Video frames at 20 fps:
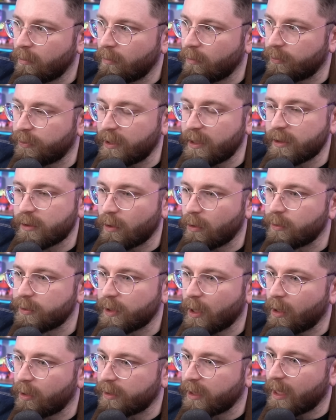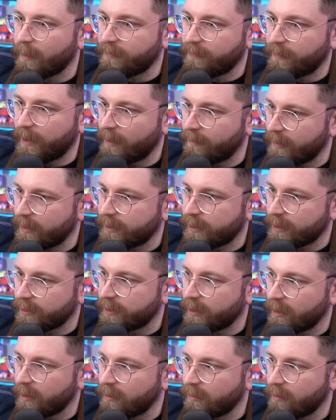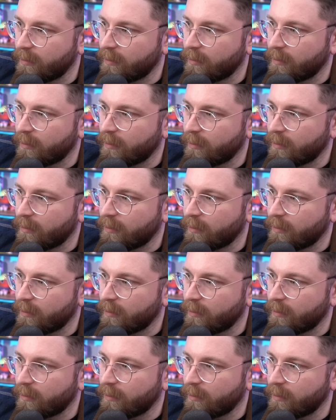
would these girls all not then be 16?